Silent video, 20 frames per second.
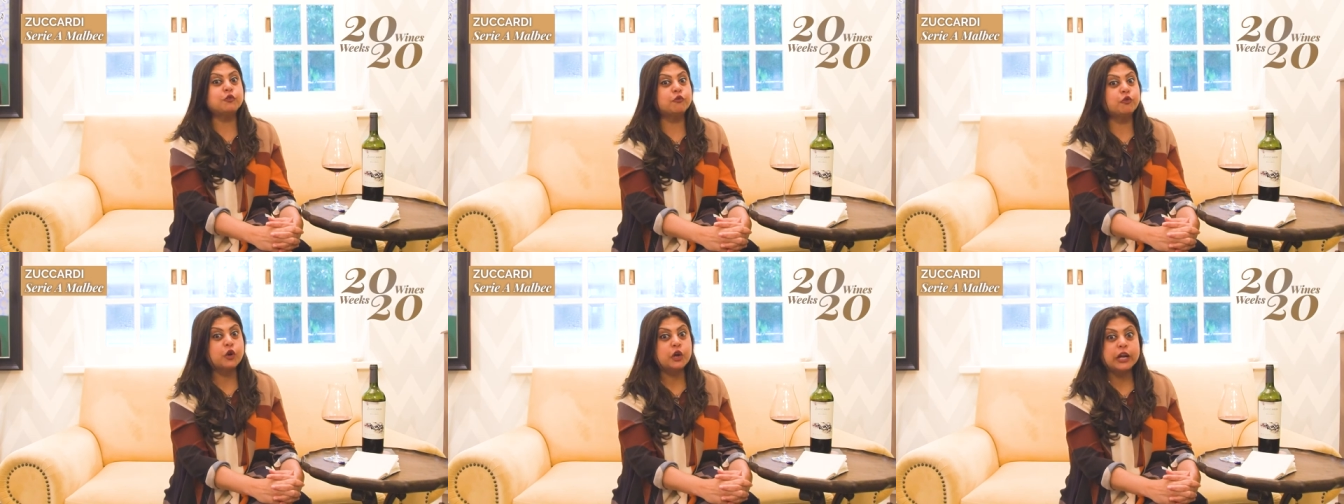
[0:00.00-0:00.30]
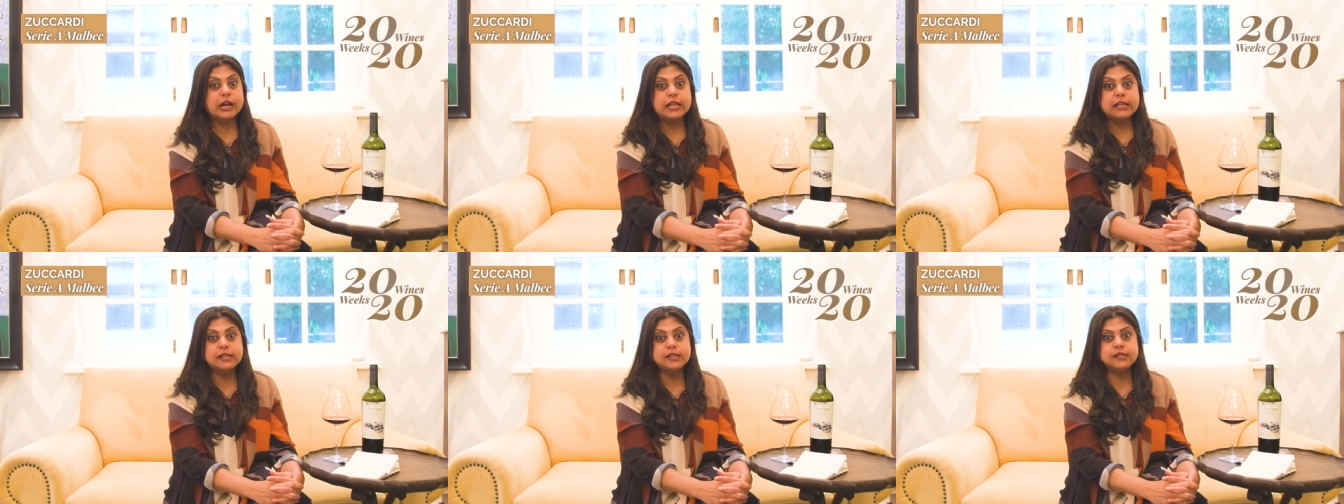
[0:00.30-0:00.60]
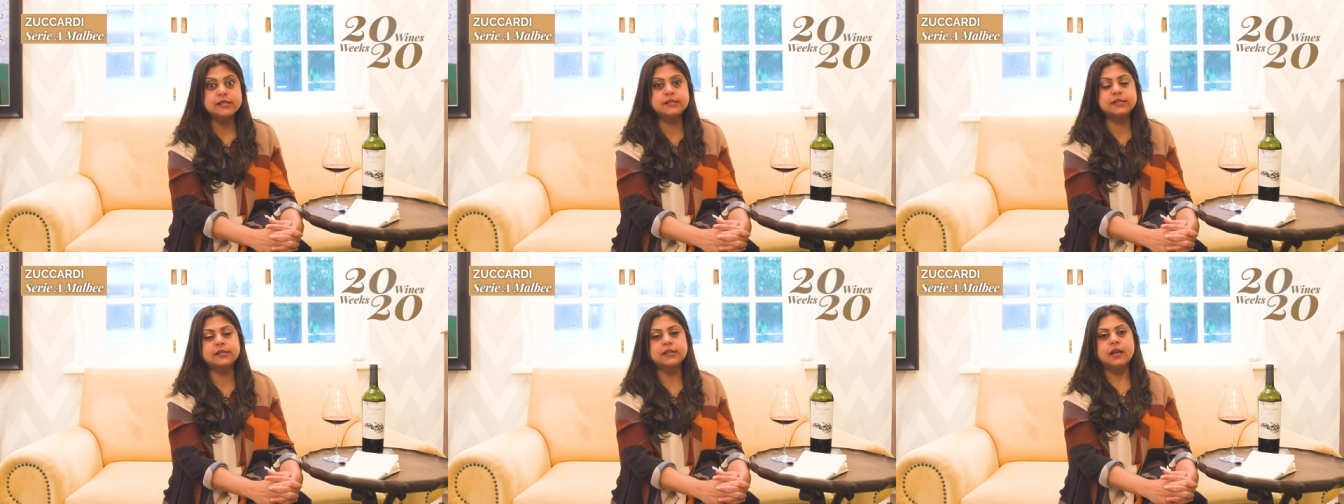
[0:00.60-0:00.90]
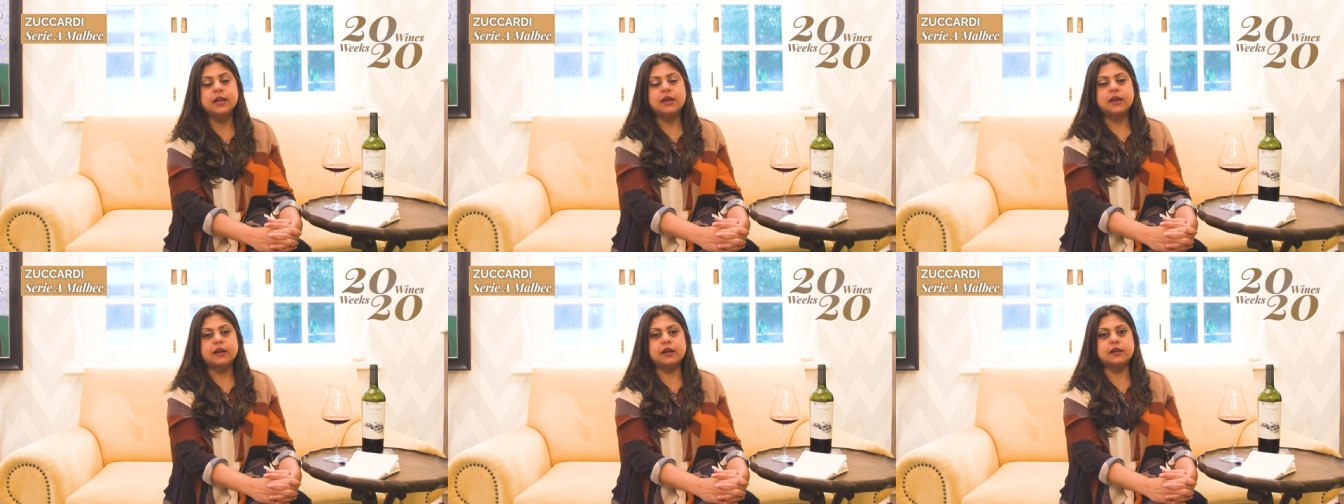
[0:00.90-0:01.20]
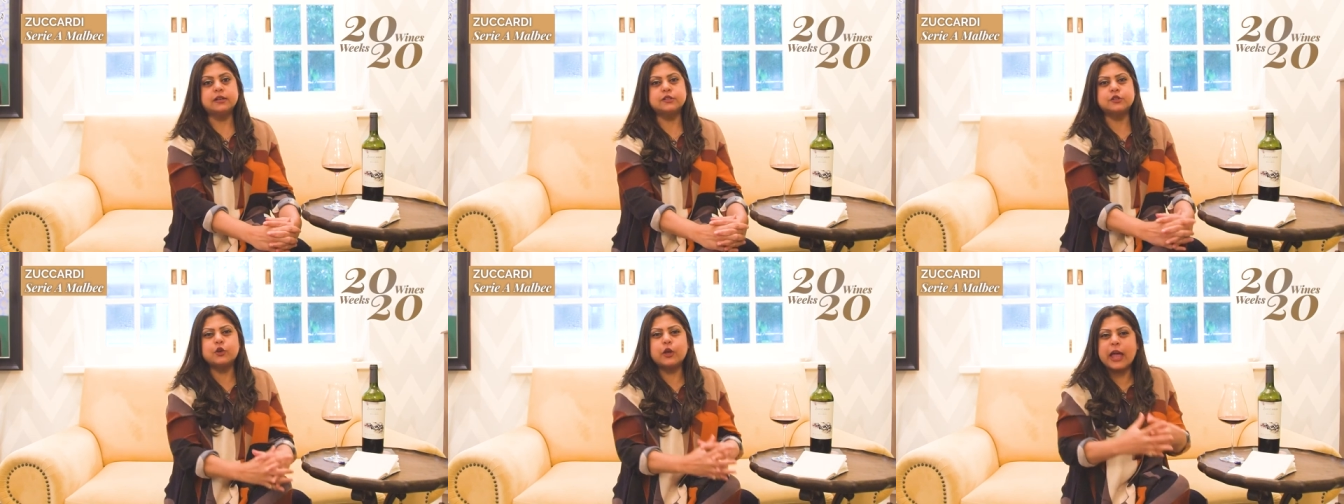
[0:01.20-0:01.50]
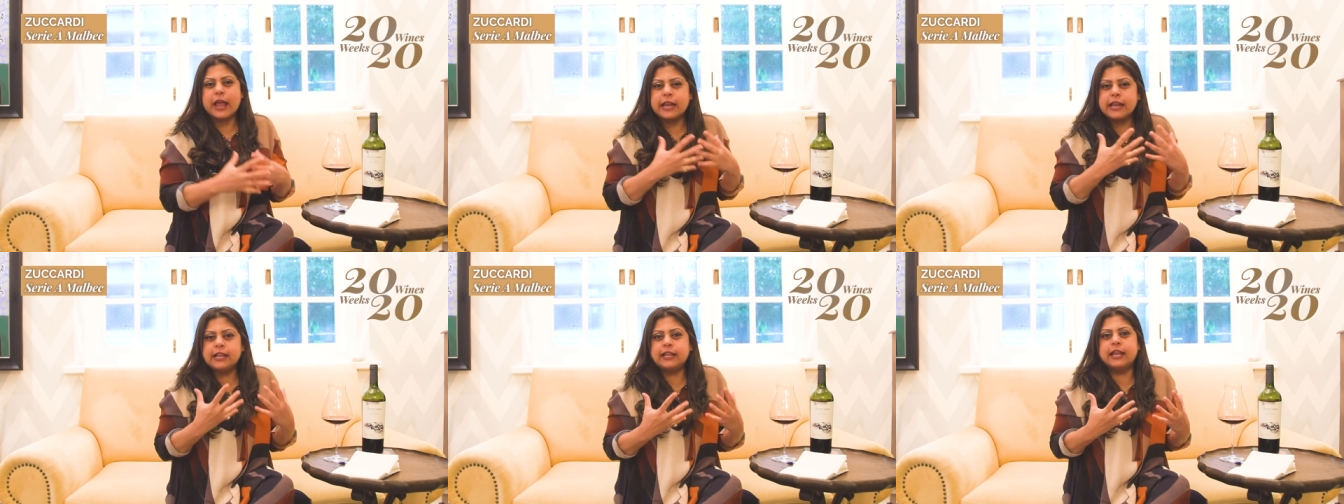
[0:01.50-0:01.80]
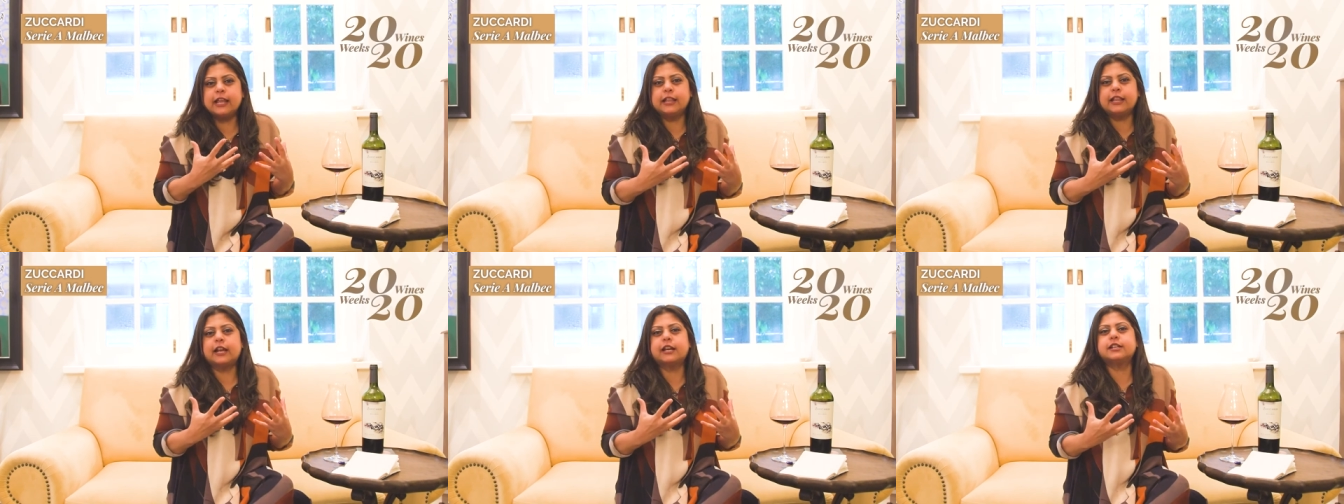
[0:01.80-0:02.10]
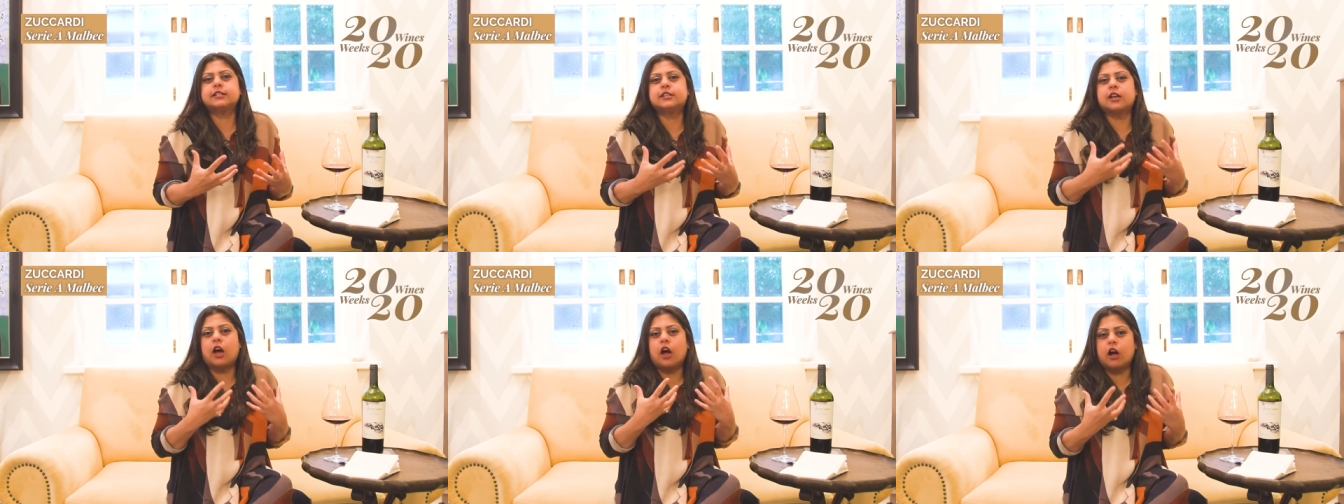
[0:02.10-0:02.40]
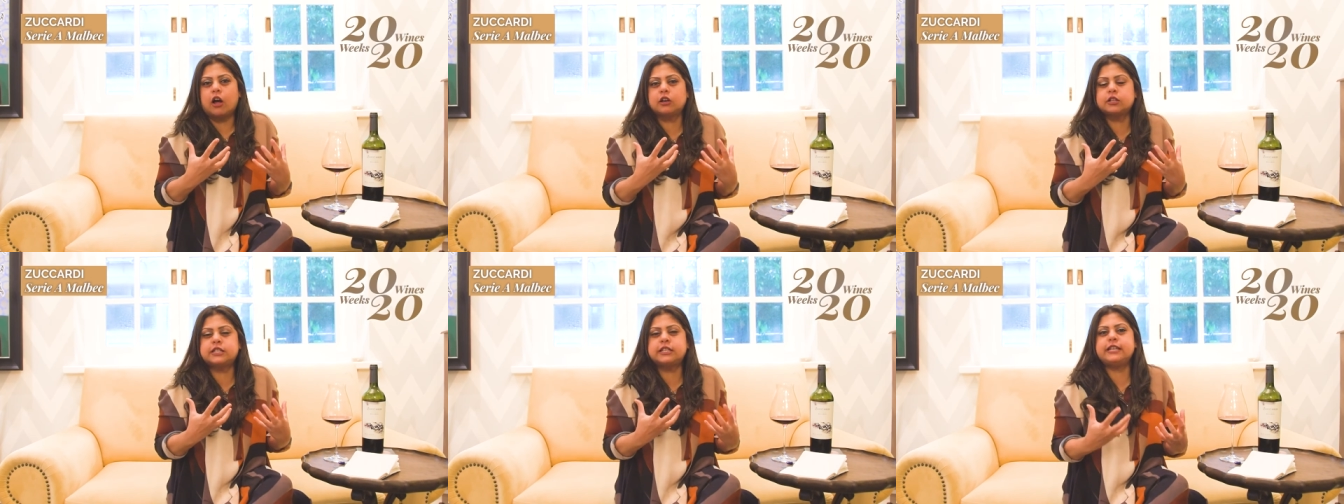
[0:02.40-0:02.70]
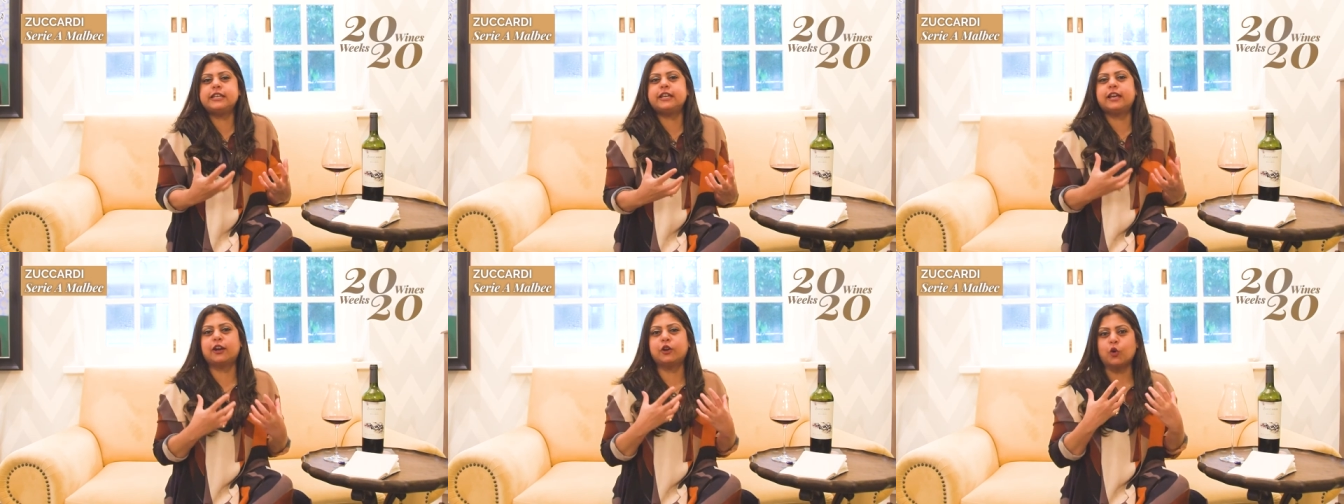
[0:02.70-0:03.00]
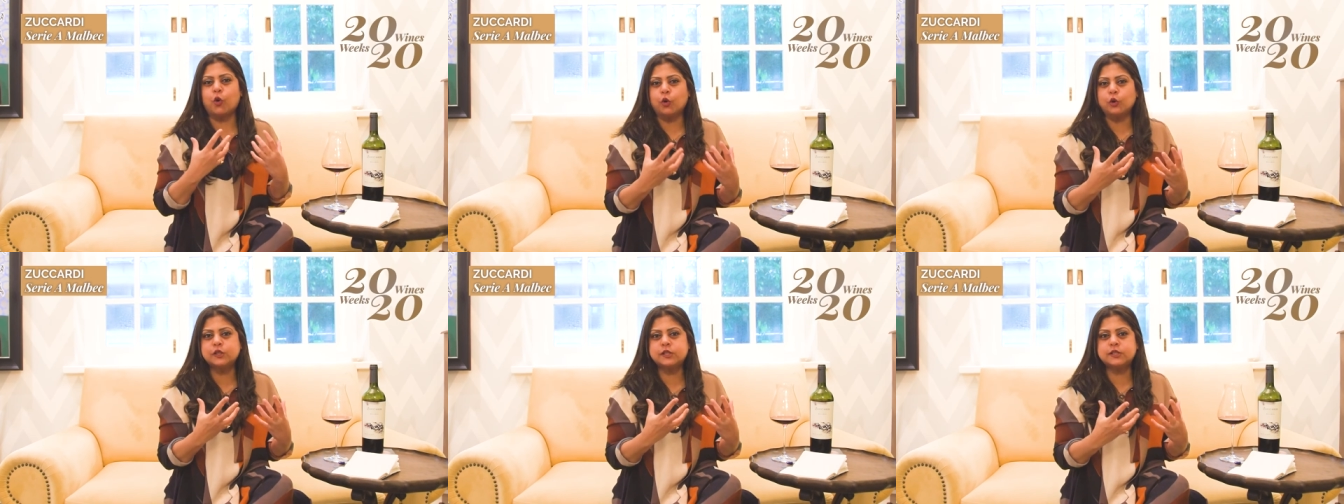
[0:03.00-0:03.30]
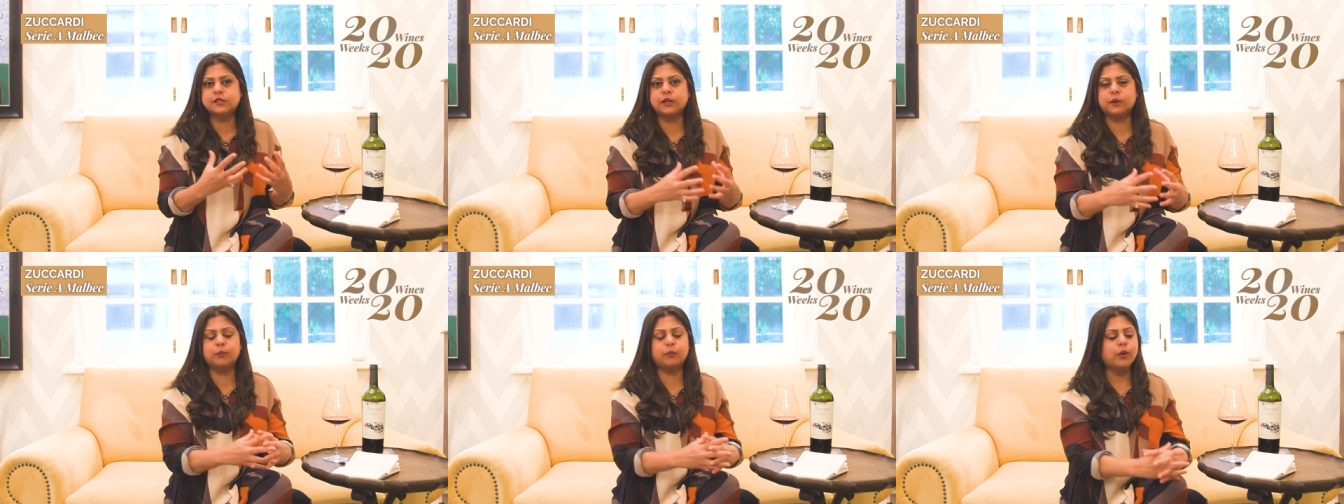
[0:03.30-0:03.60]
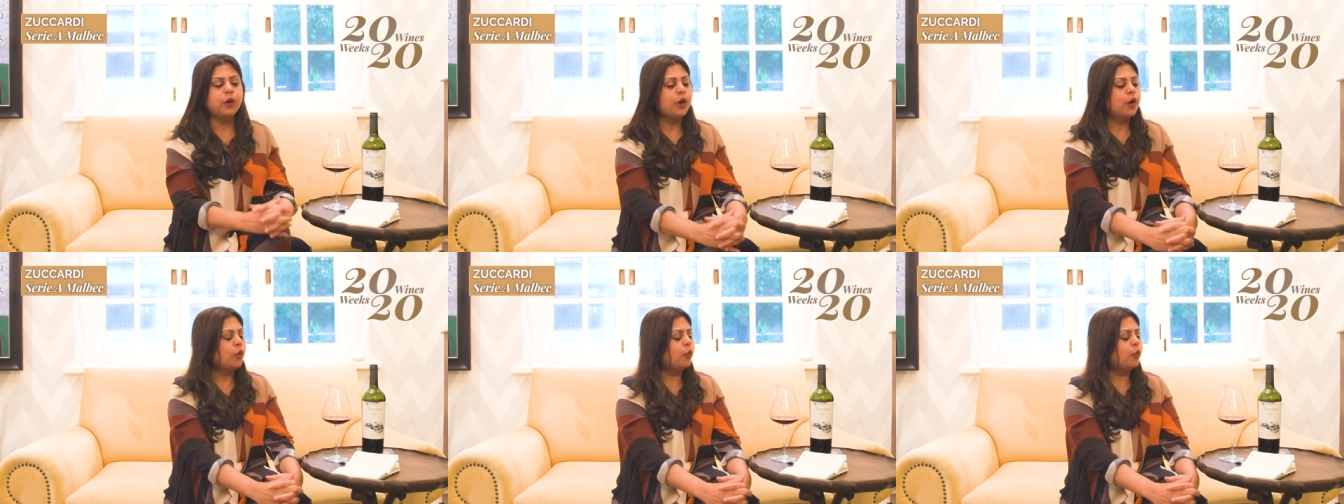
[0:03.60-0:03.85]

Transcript: of grills. So anything that is hearty and wholesome